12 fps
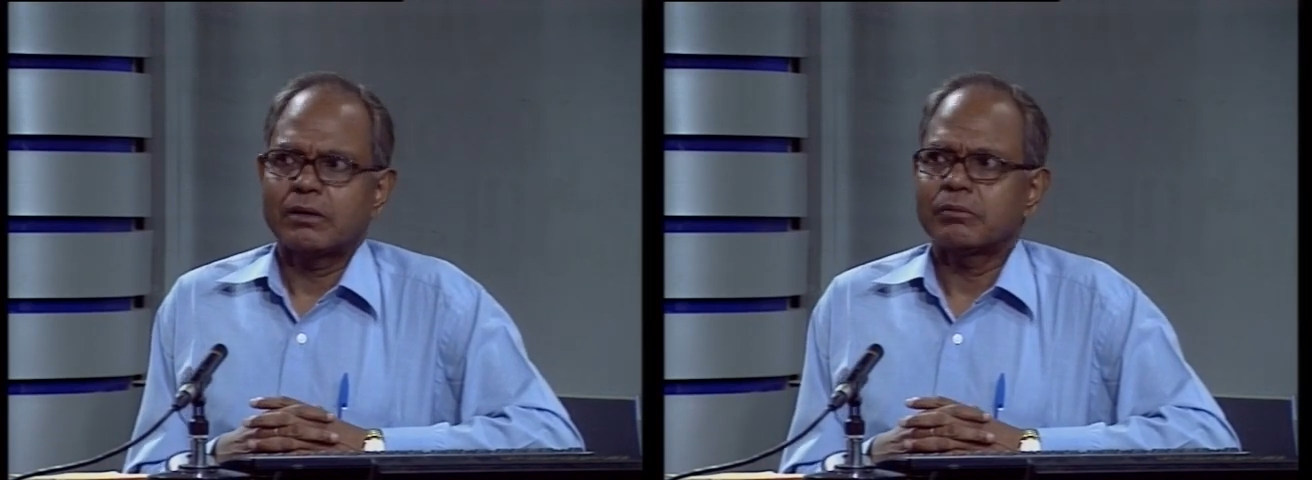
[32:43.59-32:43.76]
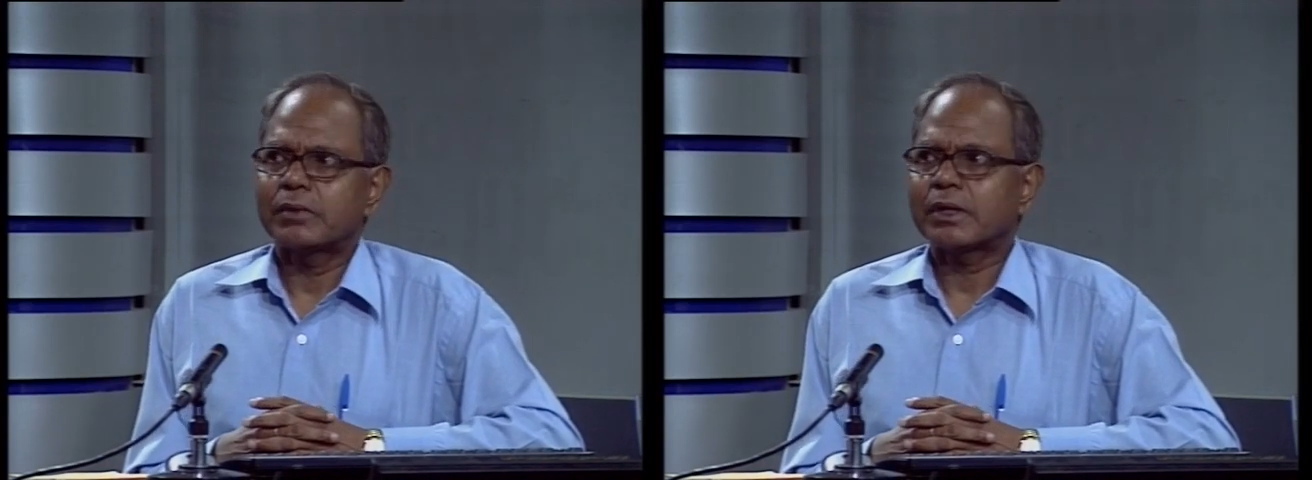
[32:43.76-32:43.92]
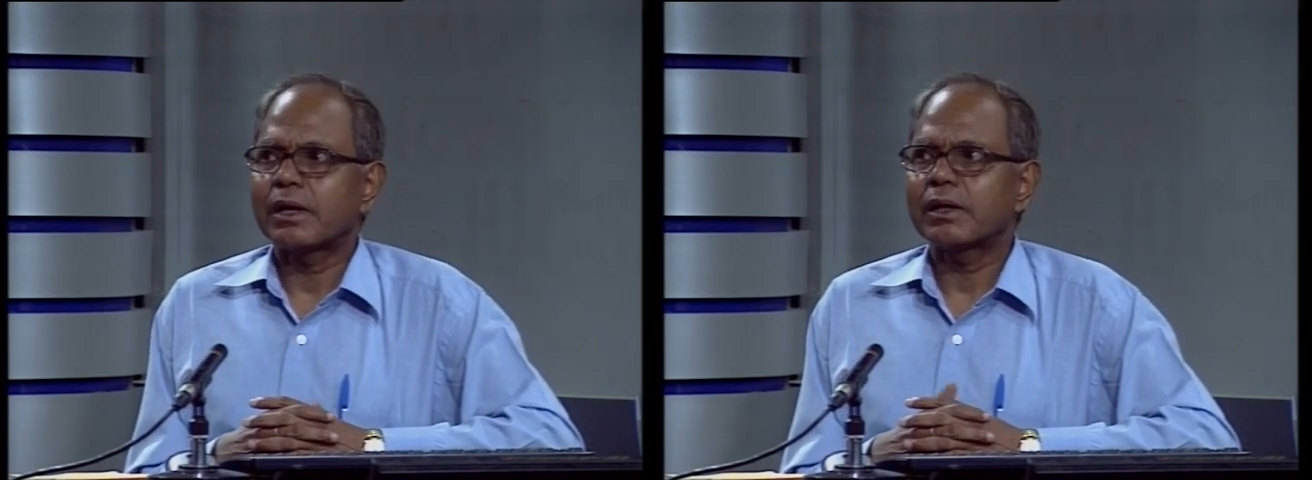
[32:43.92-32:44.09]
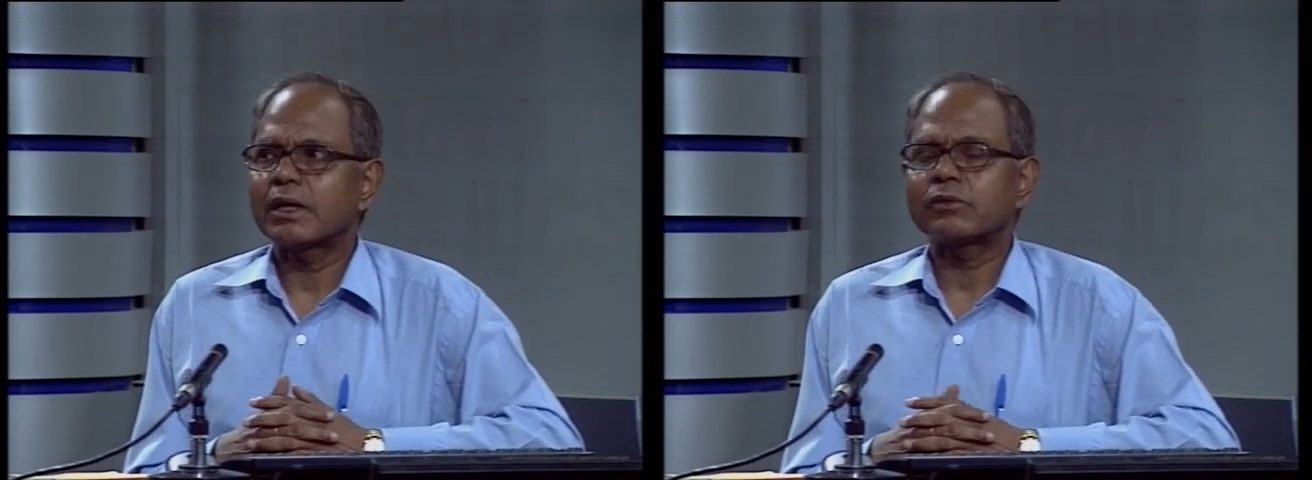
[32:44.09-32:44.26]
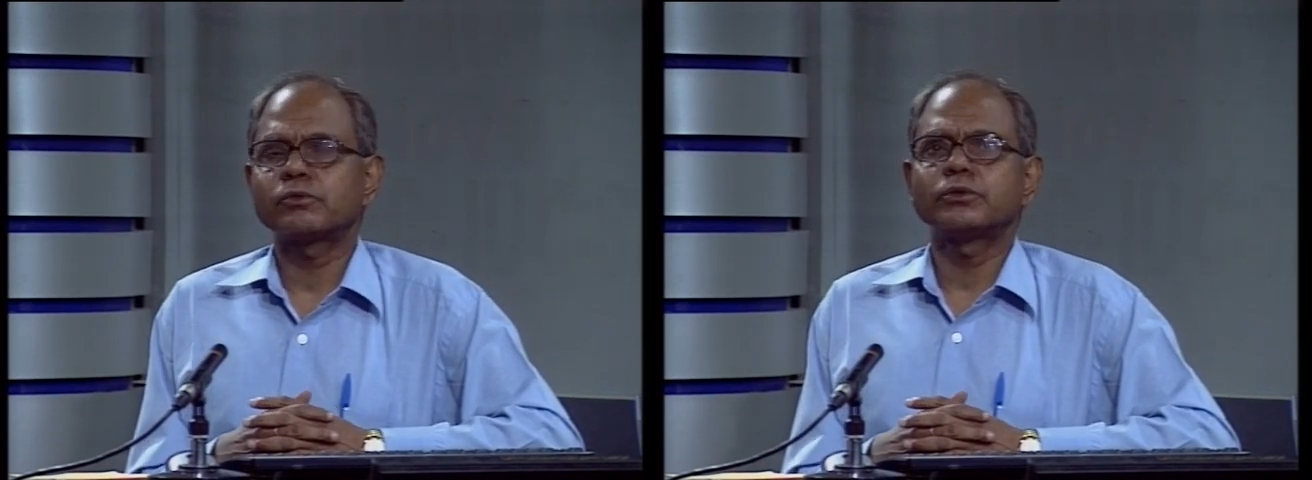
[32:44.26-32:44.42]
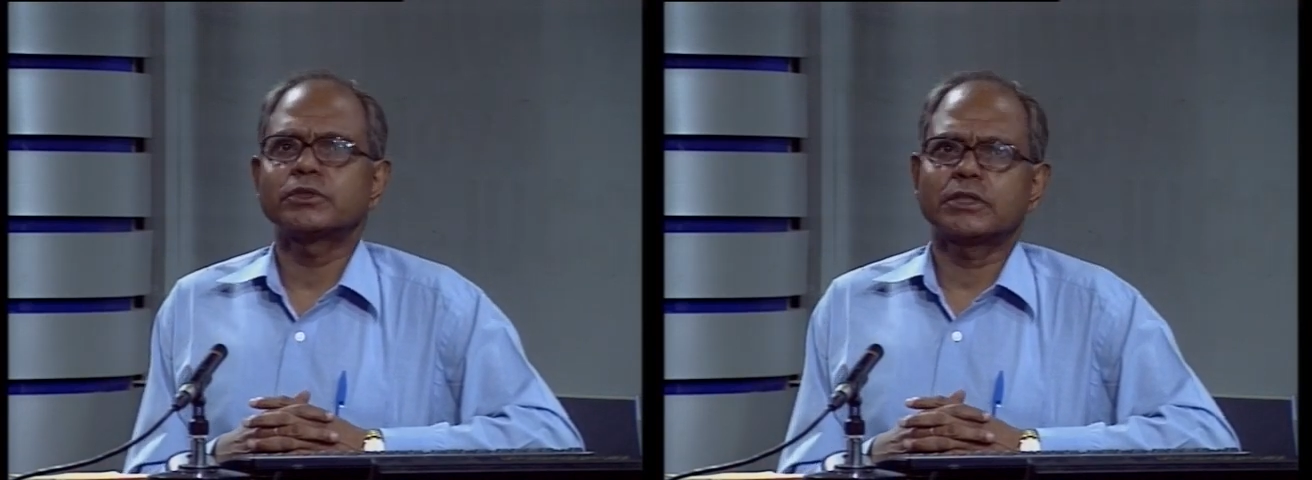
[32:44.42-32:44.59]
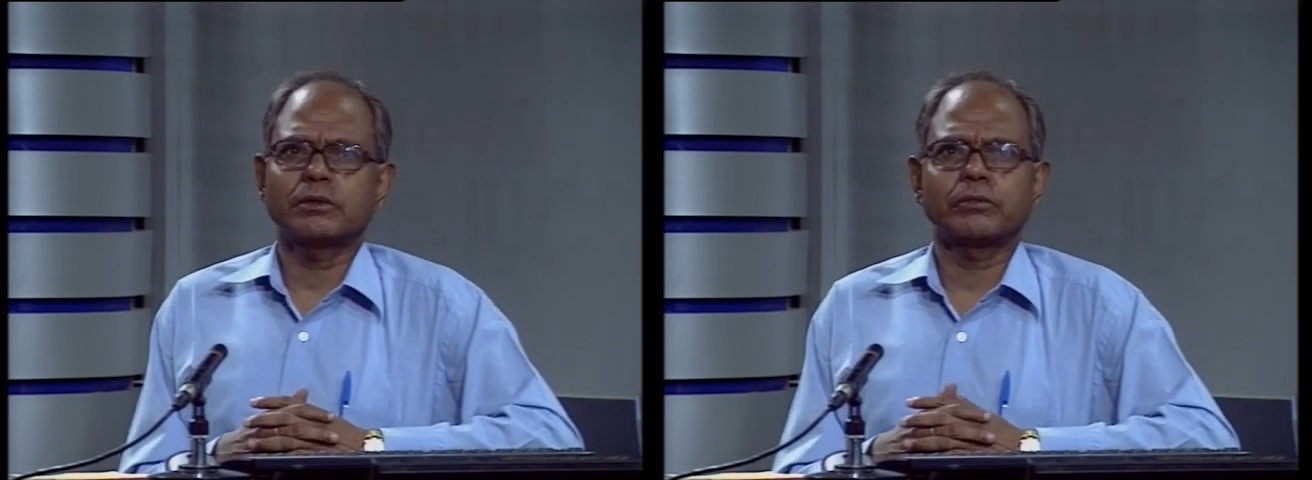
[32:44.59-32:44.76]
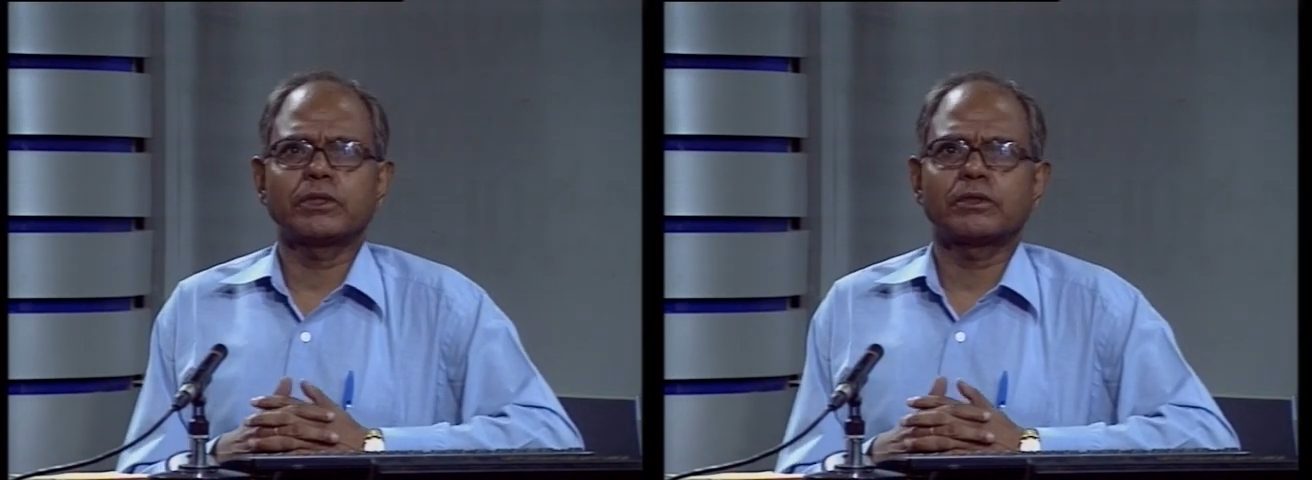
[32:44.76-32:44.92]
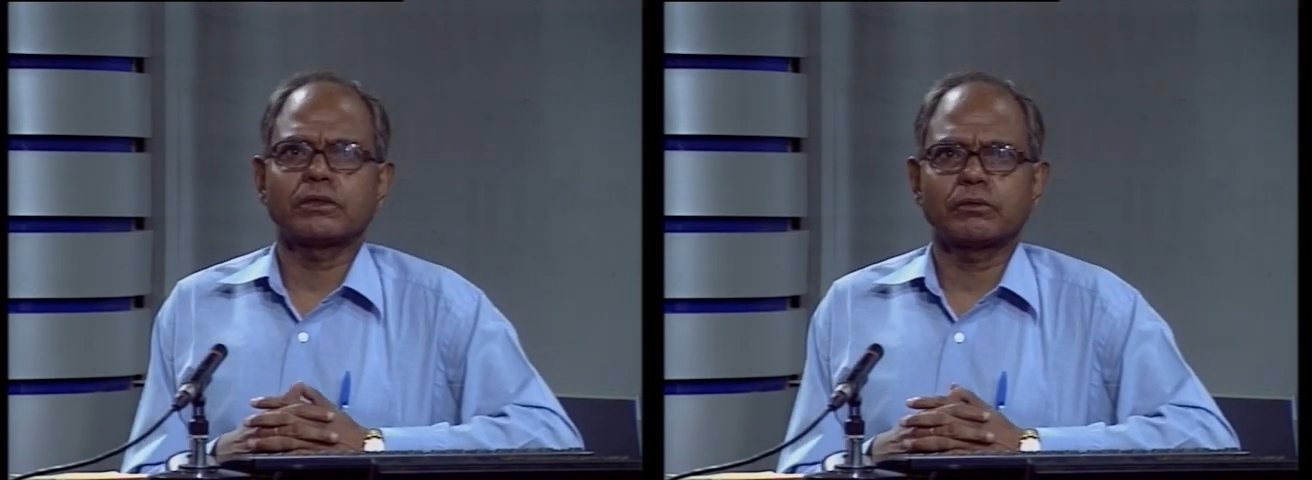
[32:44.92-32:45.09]
but unlike fruits and
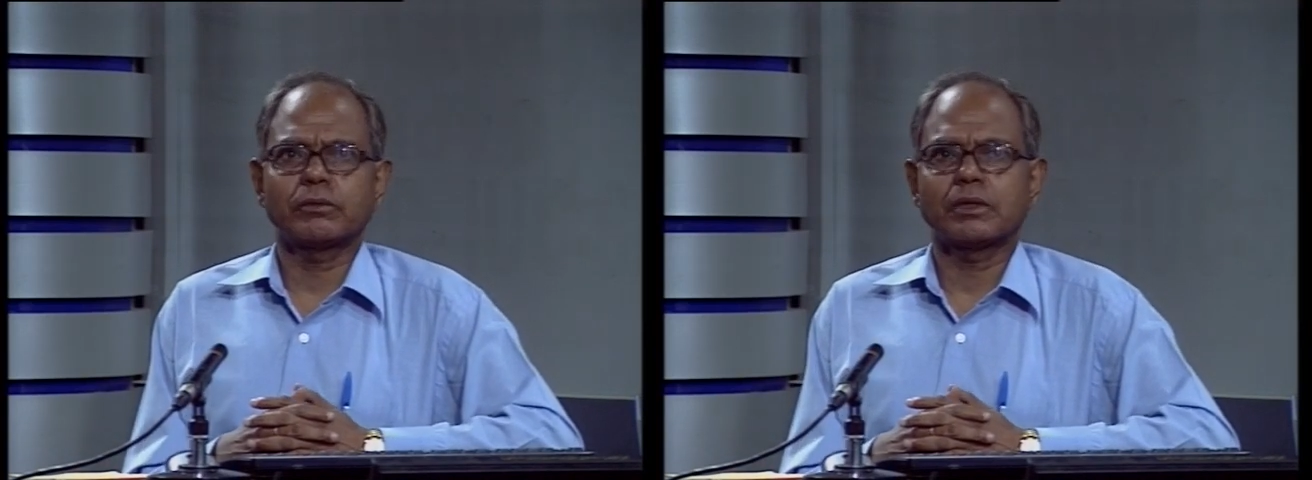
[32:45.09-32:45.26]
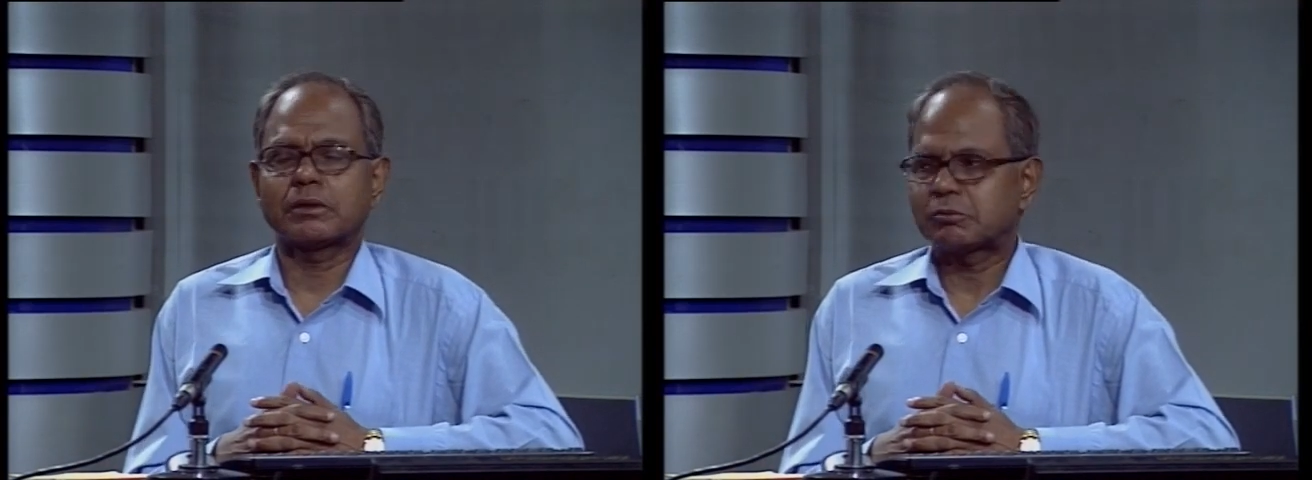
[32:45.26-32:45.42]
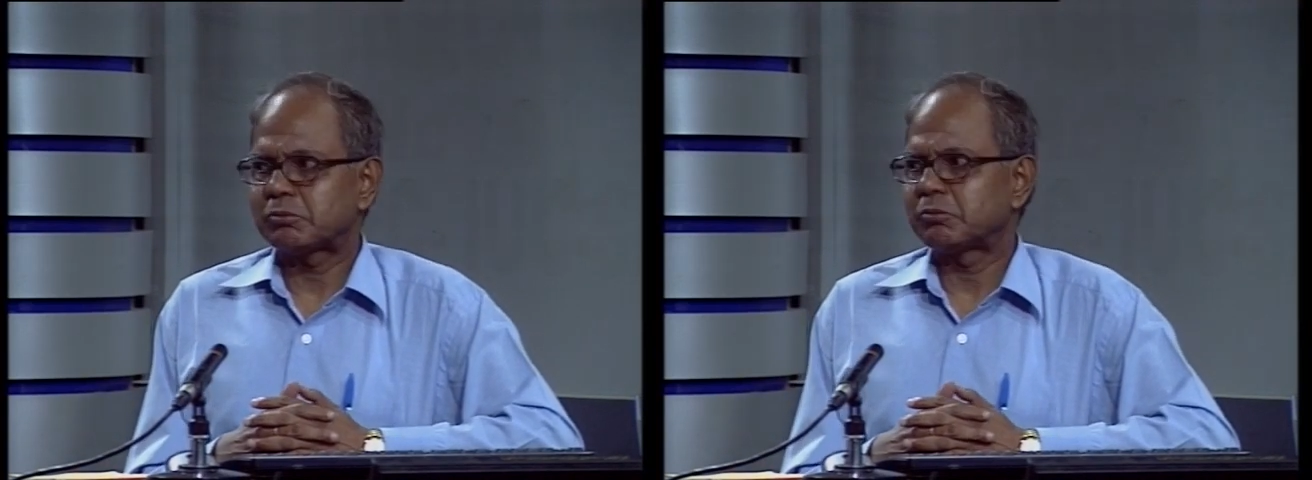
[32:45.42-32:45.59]
vegetable,